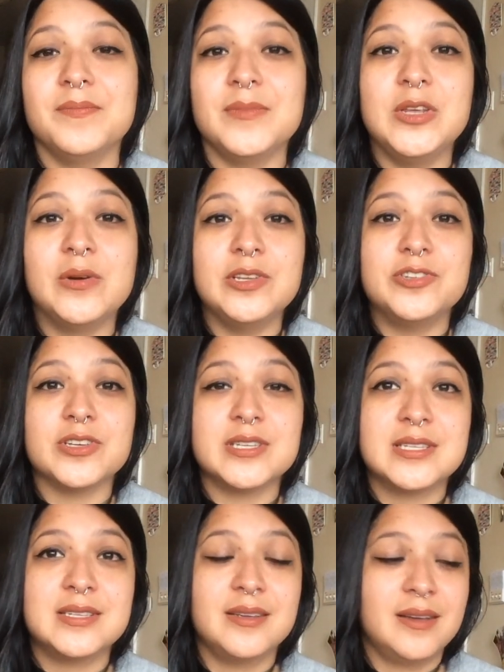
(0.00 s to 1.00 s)
you can
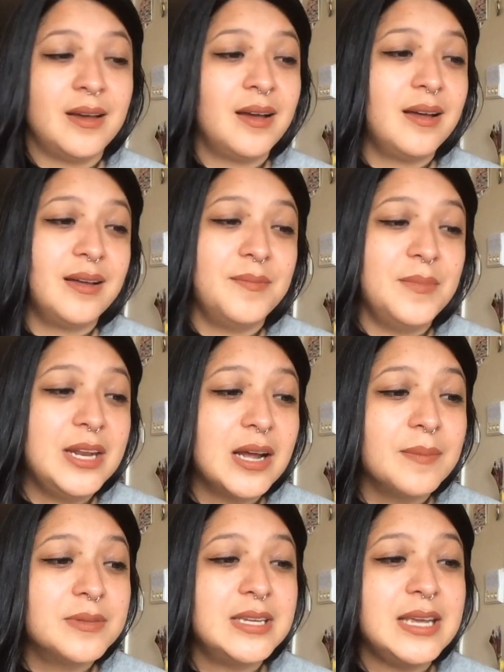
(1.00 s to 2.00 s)
just meet
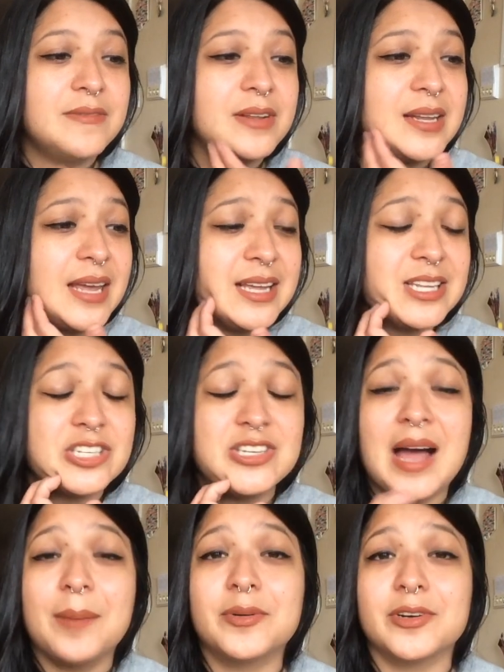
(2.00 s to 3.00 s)
up to even like
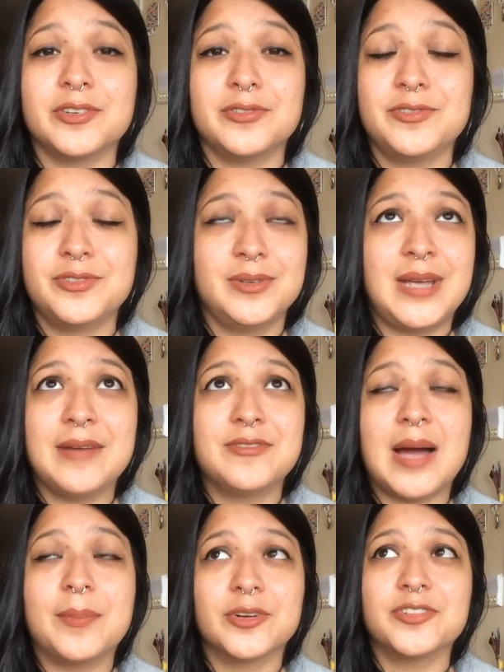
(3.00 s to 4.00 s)
have
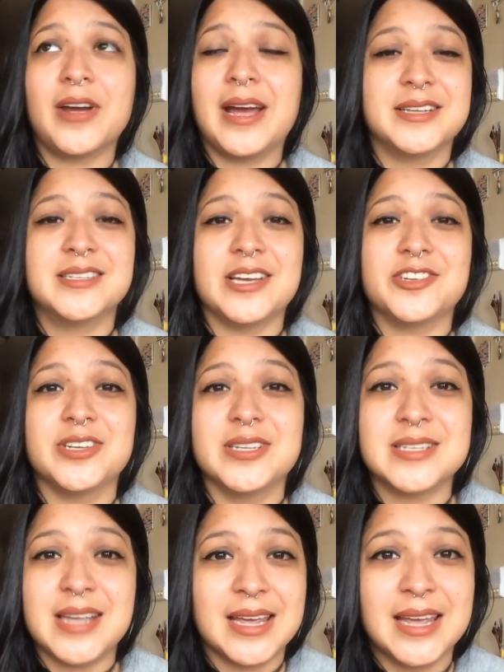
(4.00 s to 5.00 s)
topper try-on
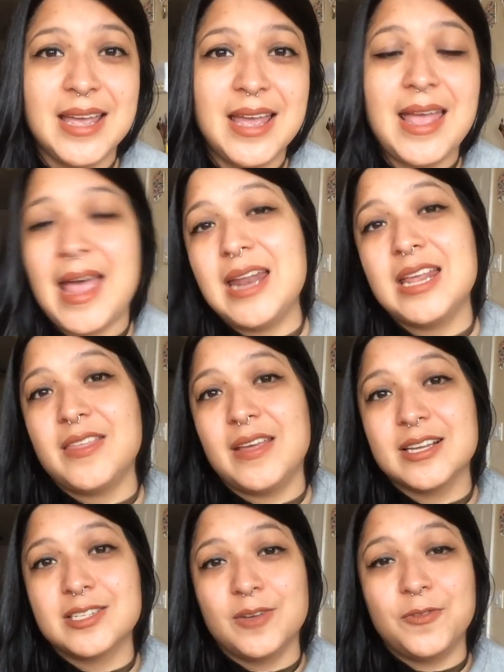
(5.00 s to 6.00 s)
sessions, like
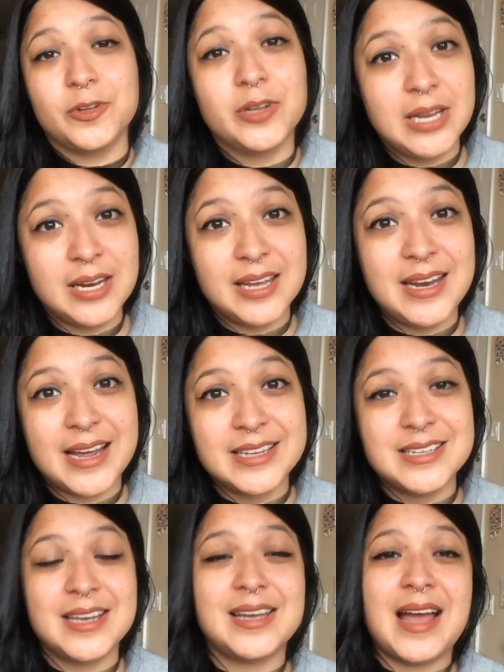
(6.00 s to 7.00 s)
anything. So if you're looking to
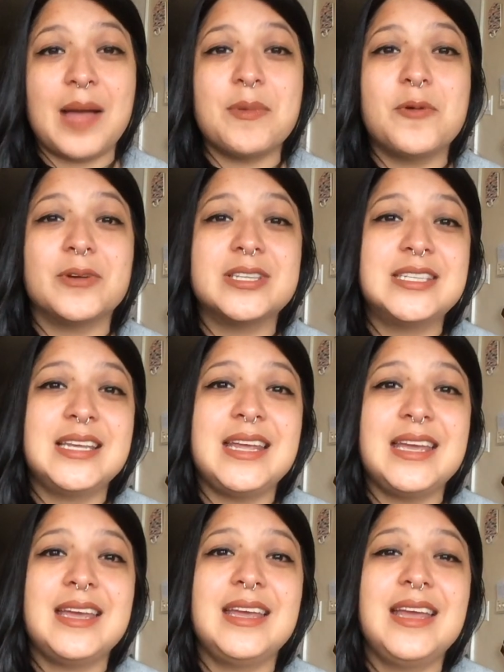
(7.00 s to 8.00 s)
connect, comment what
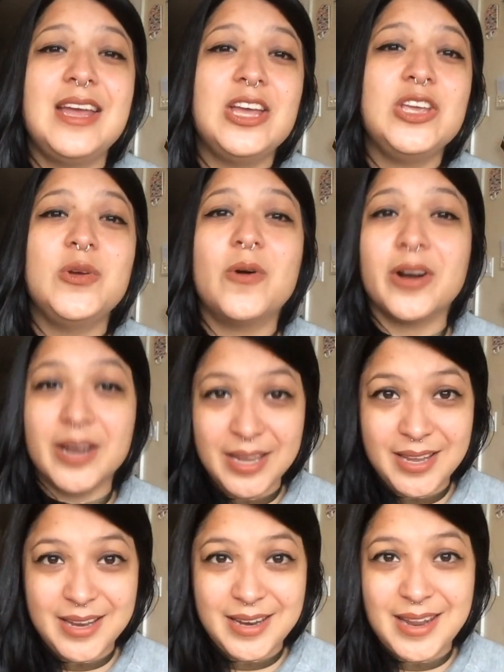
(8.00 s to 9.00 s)
city you are
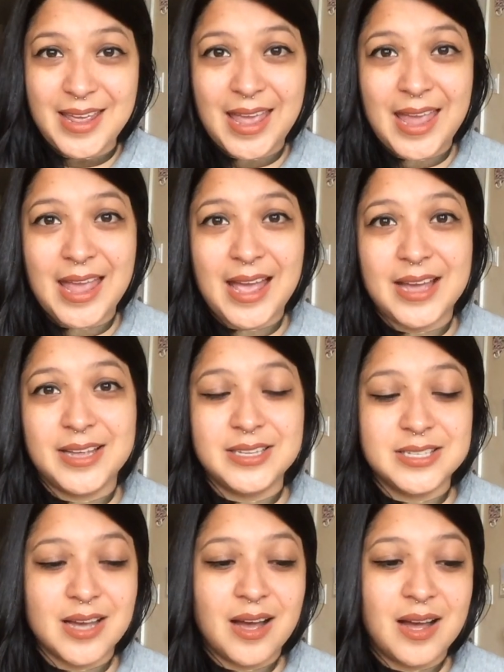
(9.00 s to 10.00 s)
in,
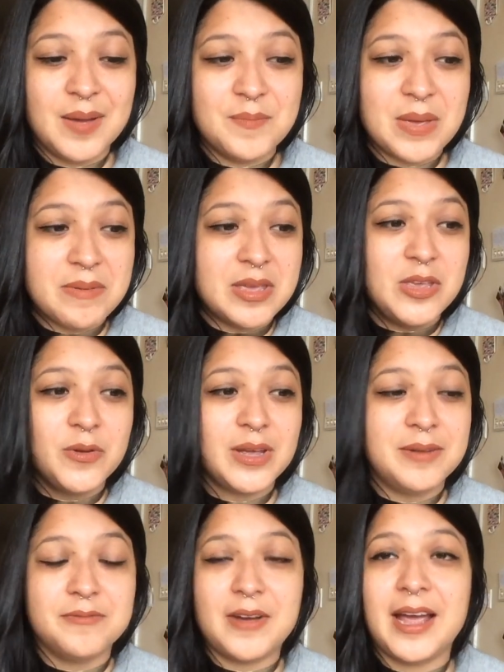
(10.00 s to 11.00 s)
and maybe you
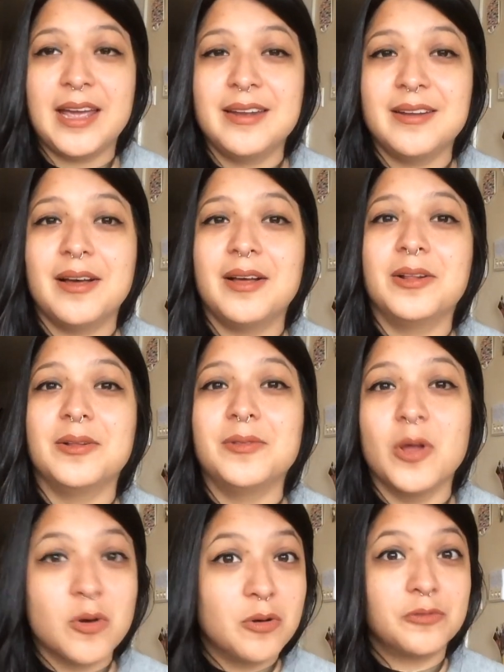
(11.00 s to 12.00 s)
can find a
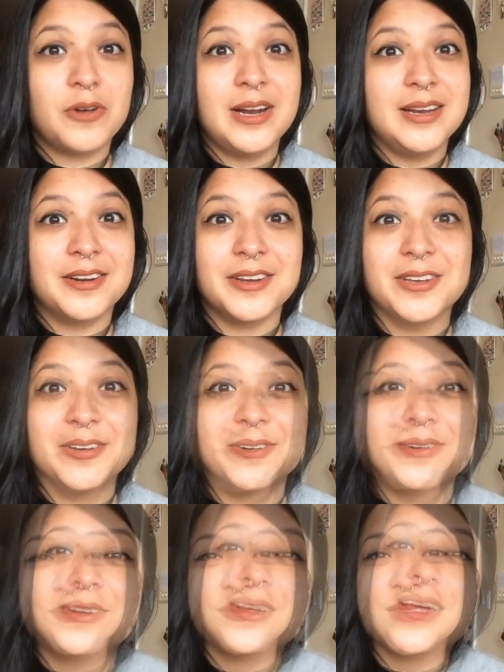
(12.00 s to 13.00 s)
local friend near you.